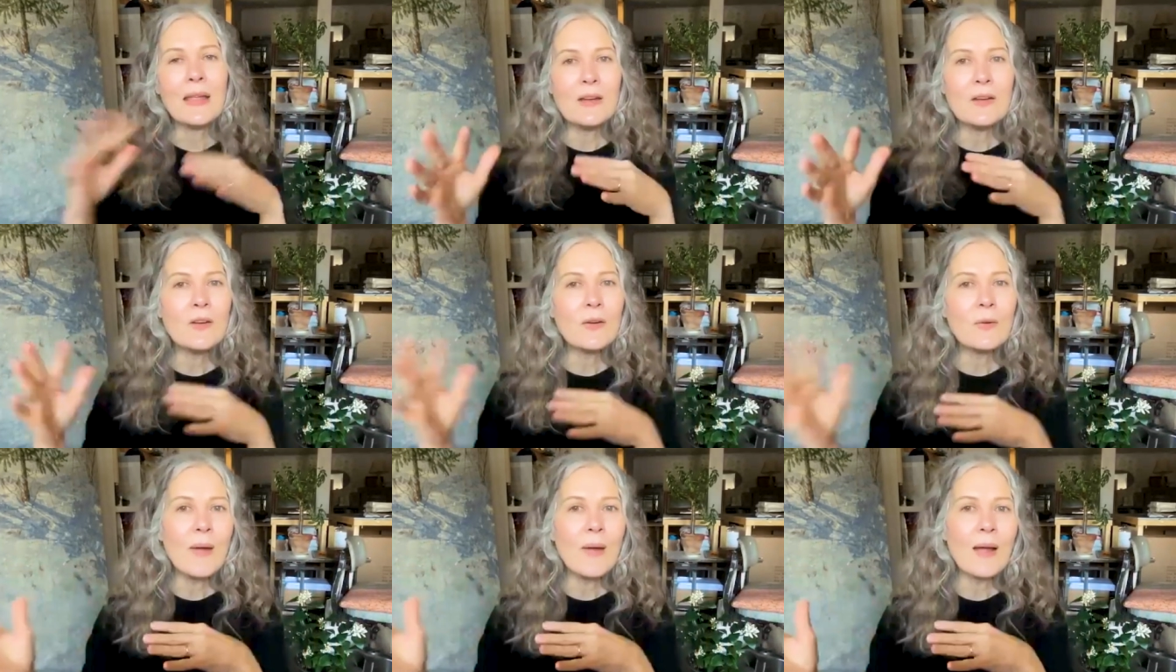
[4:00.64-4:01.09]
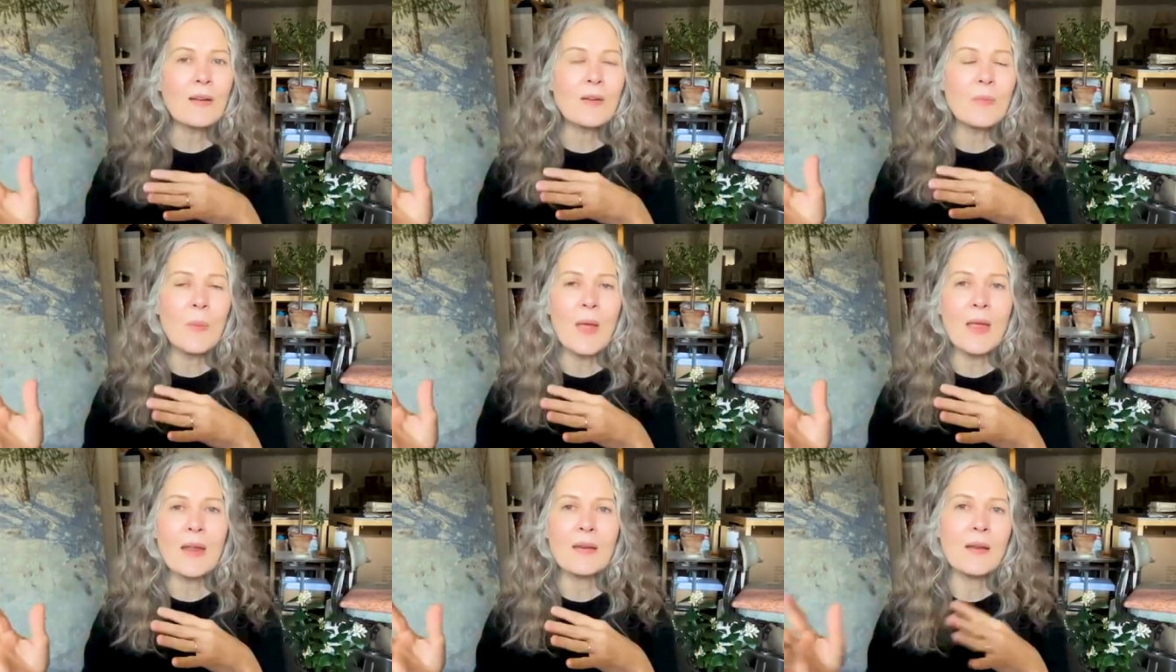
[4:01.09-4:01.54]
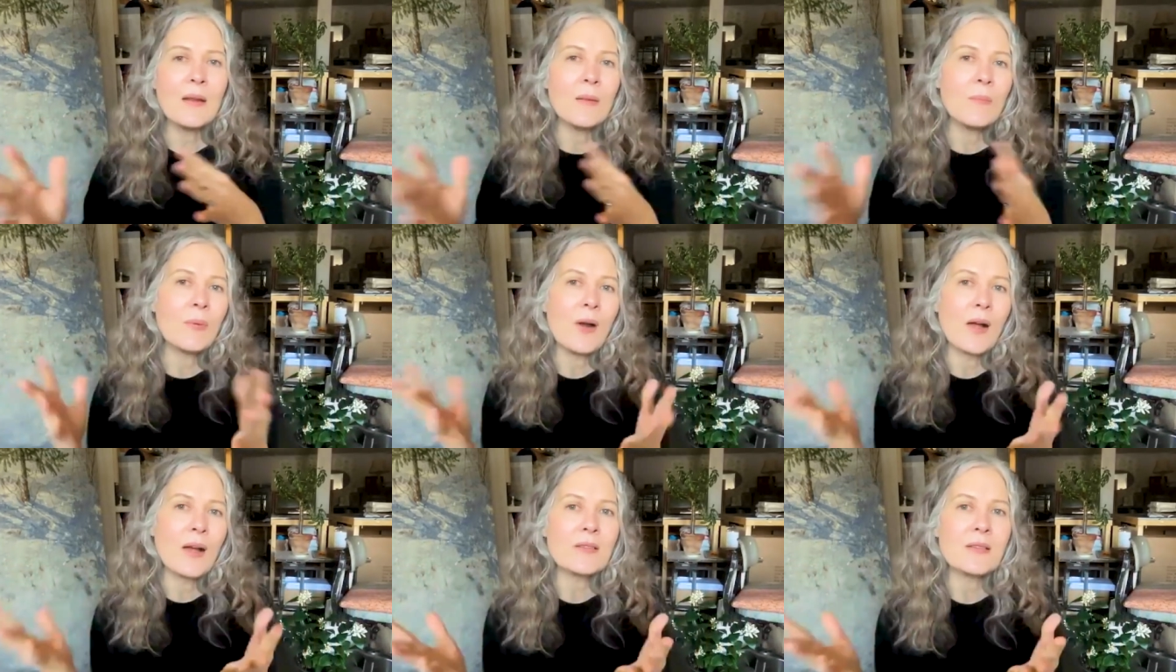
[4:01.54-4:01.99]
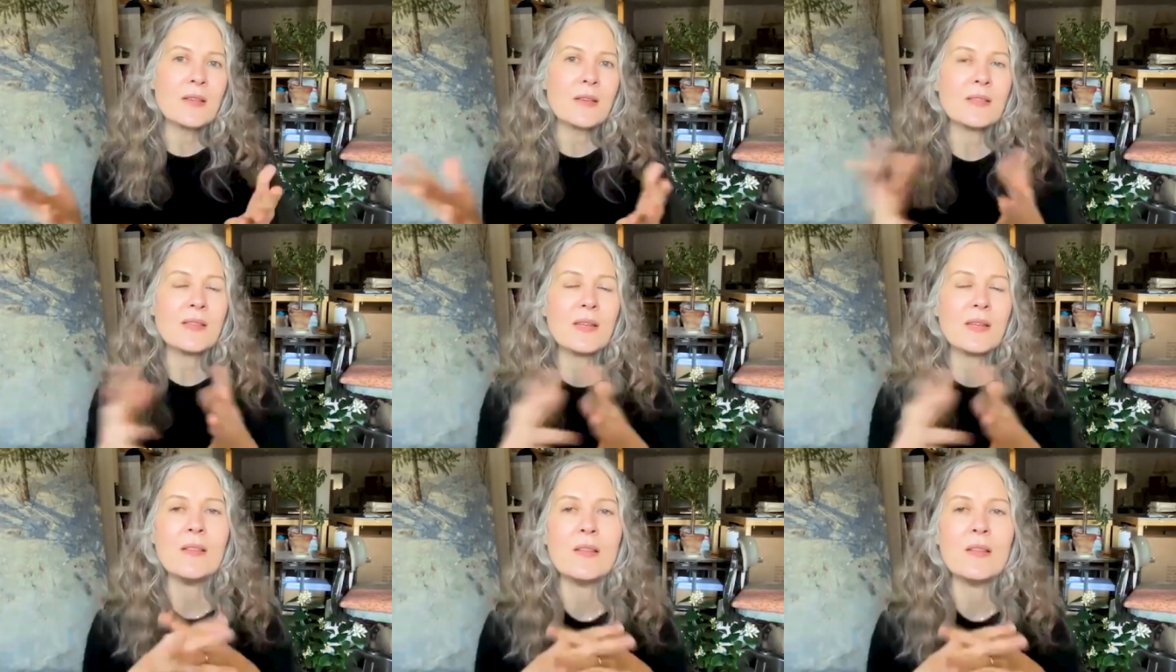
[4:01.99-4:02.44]
indirect painting
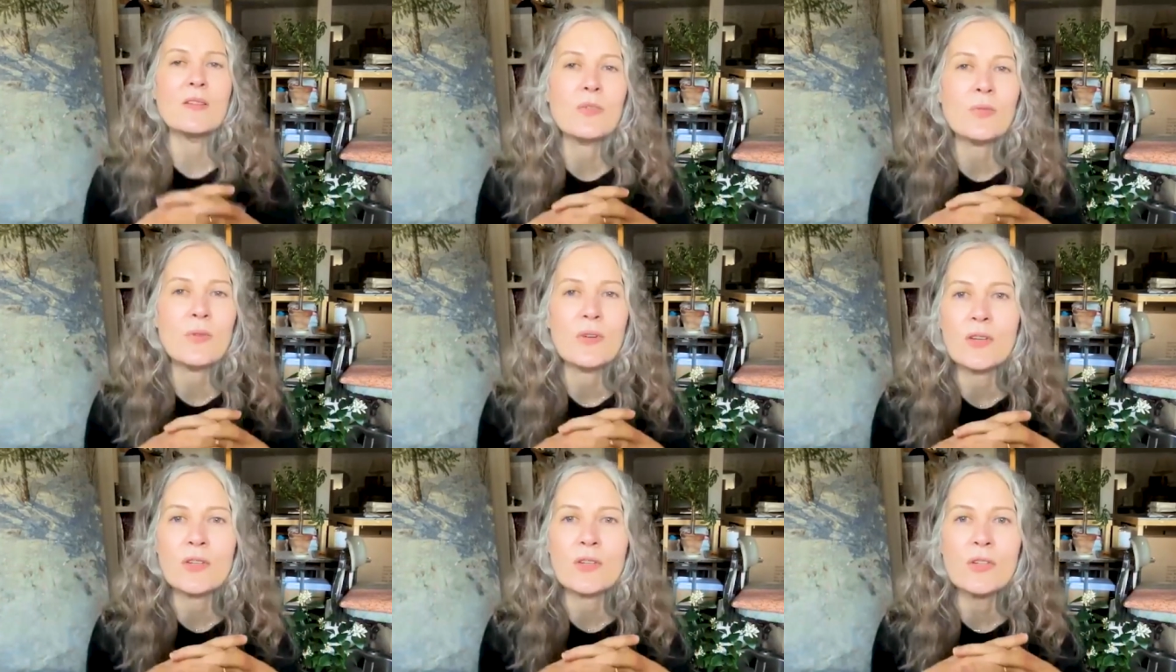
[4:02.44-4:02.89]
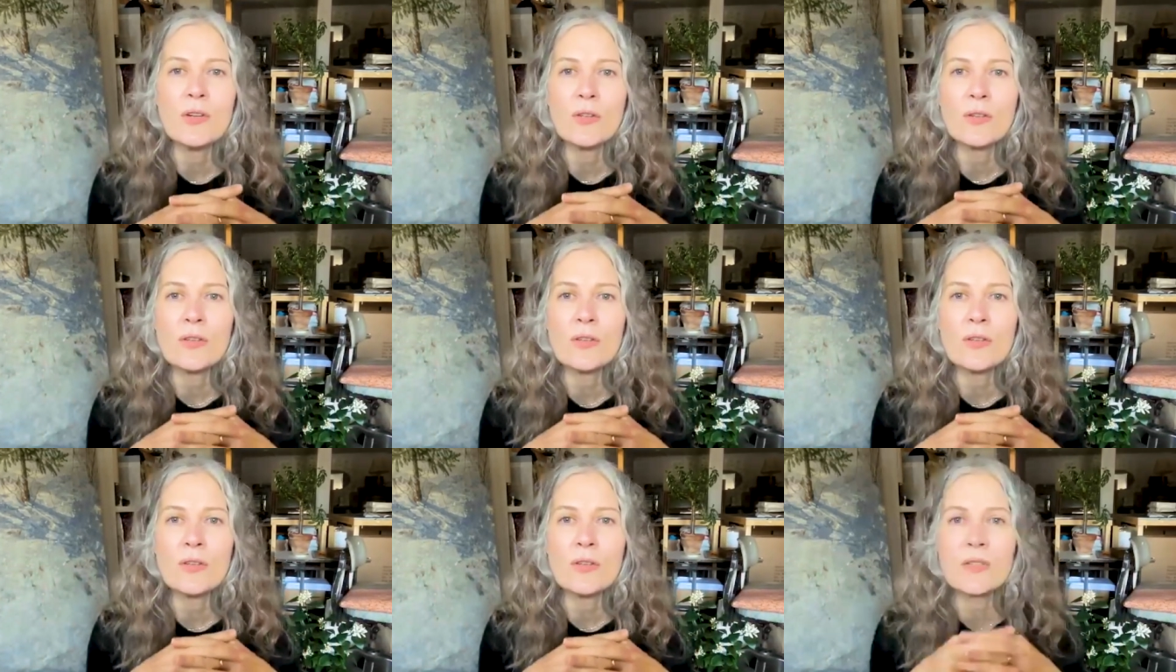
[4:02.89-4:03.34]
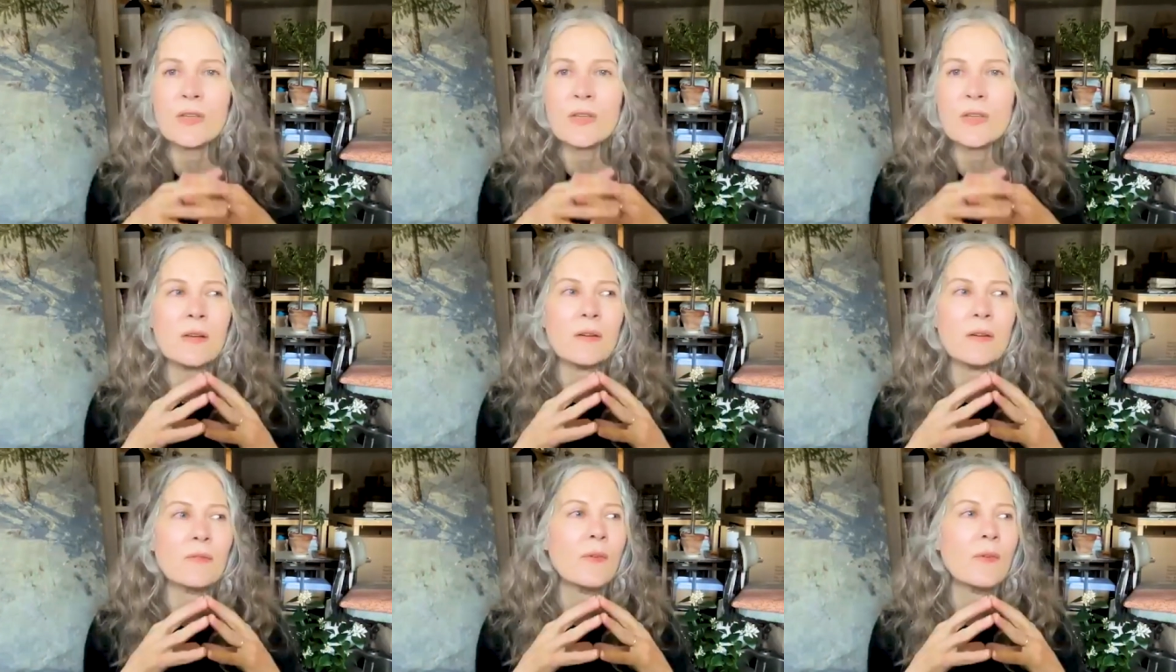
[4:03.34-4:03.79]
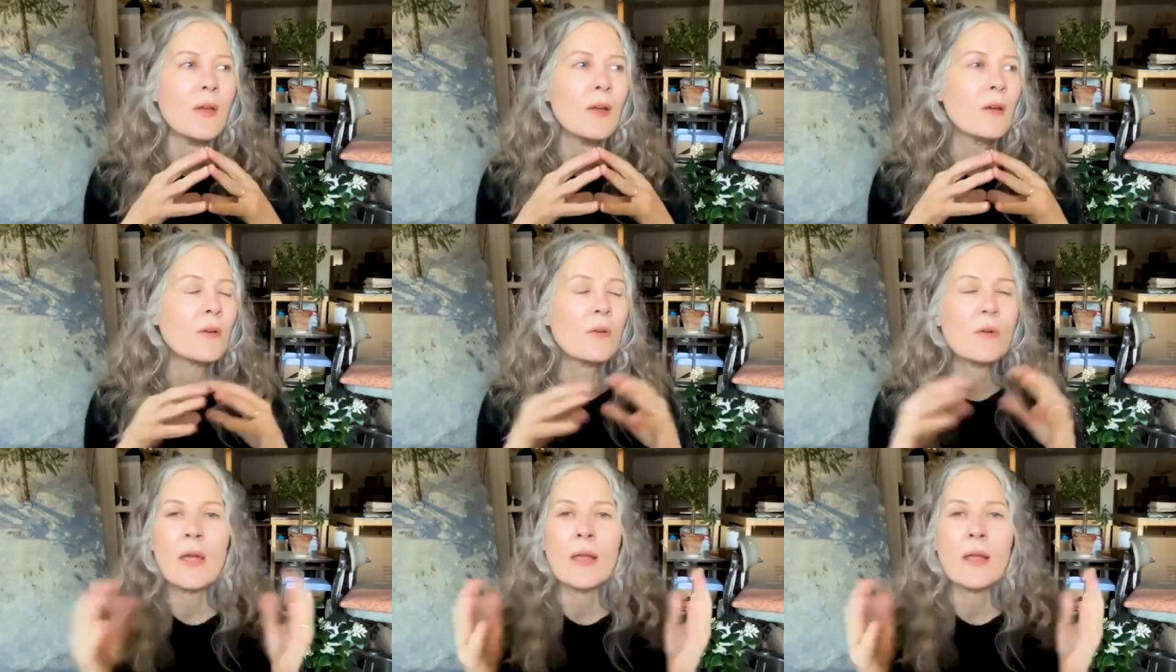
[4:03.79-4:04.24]
process in the traditional sense of
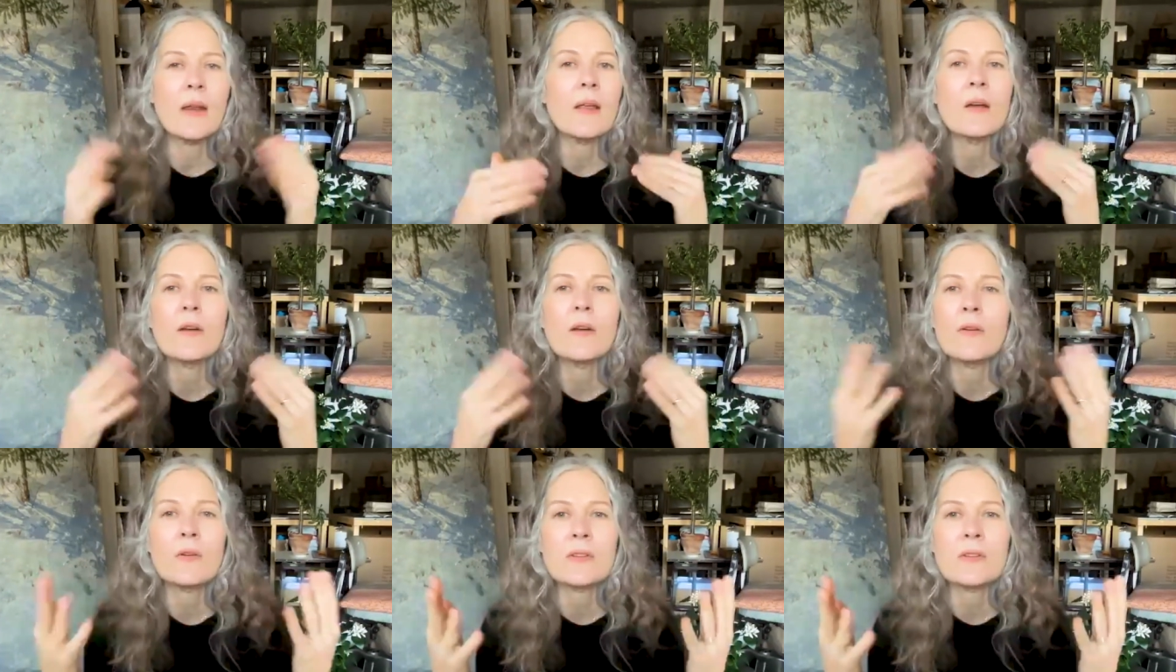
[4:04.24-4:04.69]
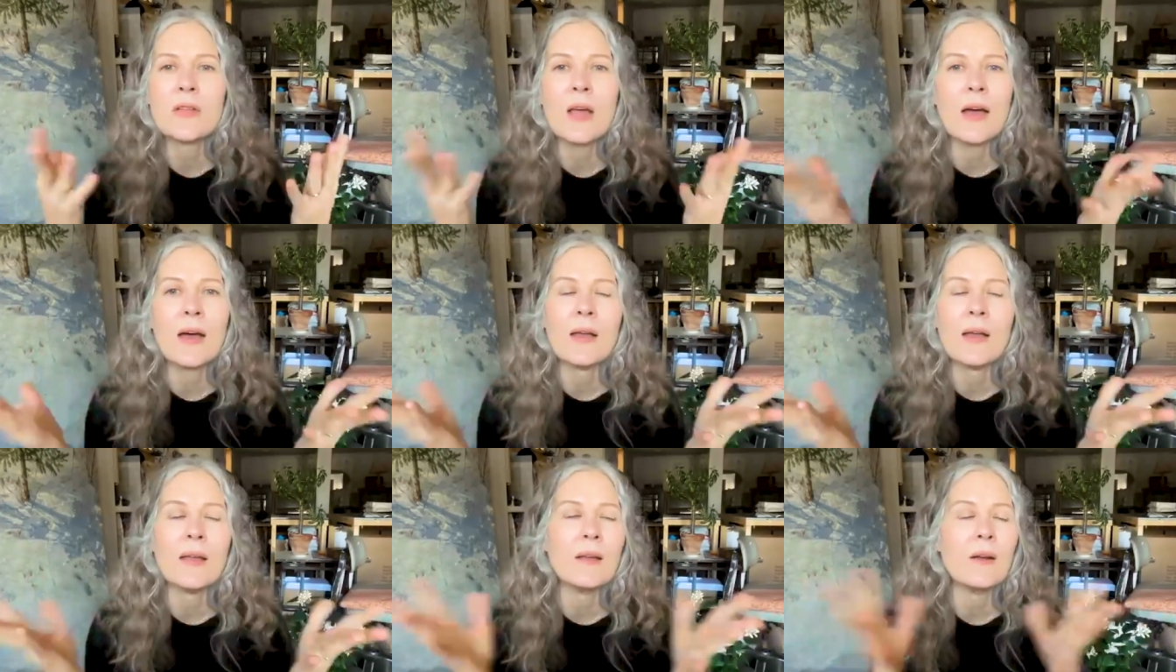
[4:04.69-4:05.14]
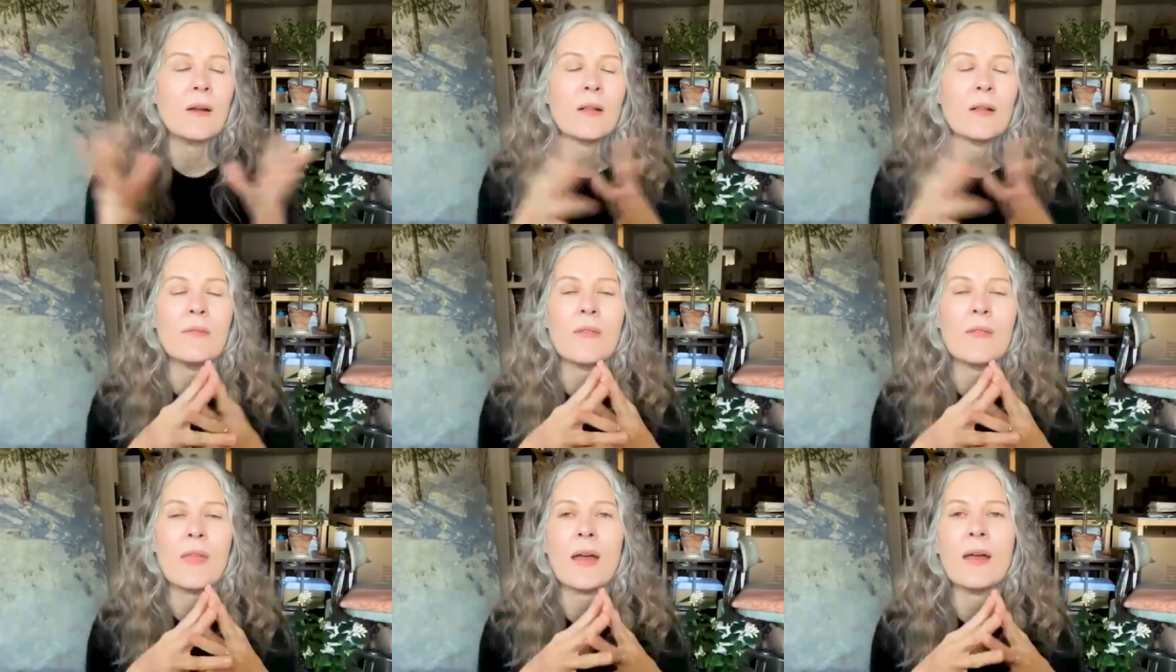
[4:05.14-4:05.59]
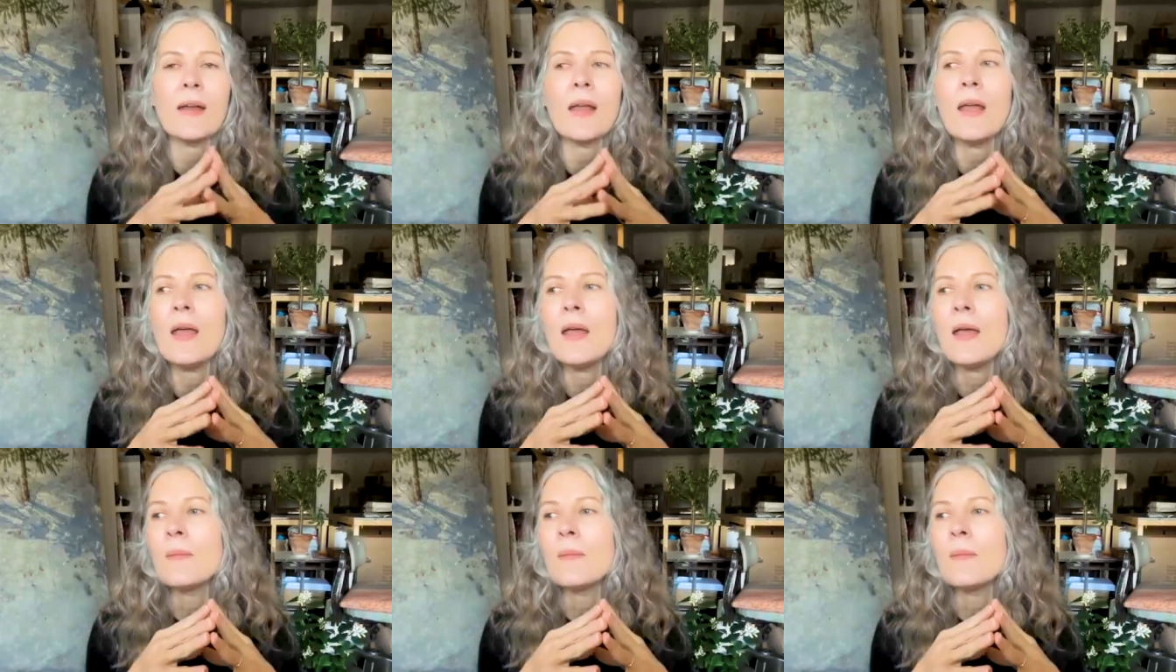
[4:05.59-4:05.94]
creating a grisaille and all of that,